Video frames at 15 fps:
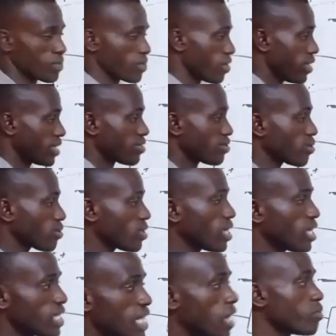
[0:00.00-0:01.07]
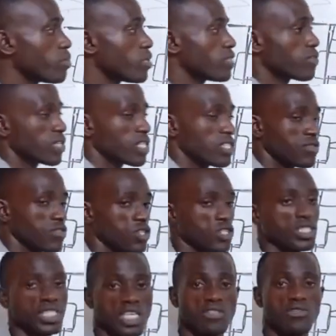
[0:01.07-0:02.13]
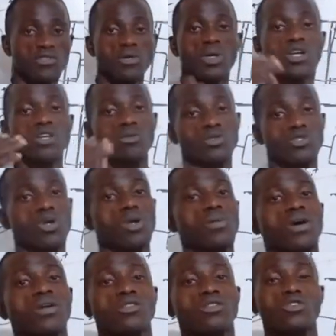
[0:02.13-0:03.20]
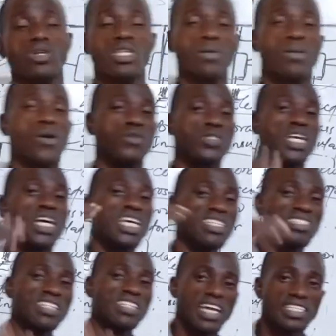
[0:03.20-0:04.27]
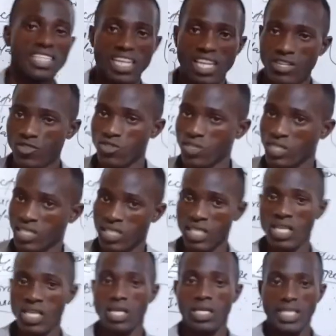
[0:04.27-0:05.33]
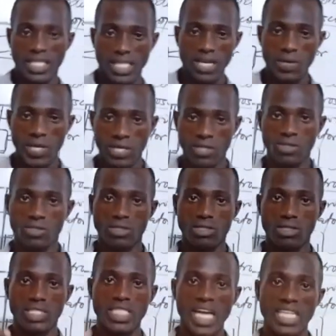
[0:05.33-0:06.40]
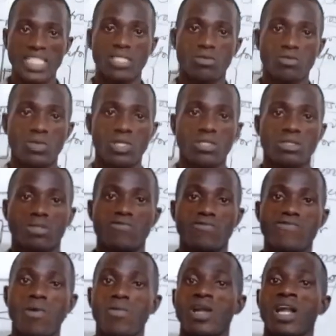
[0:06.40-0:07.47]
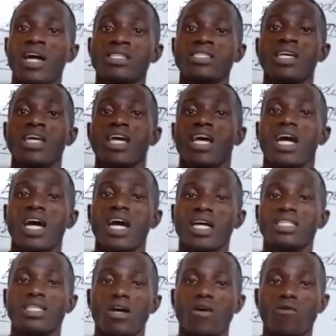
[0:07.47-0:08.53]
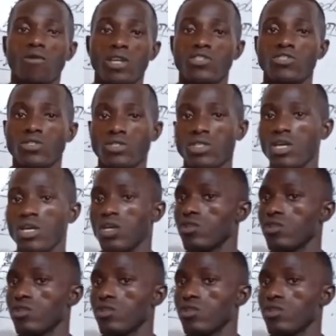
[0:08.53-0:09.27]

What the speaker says: All right, so that will be it for this video. In the next video, we're going to talking about static electricity. Here, we're going to start with formulas and calculations.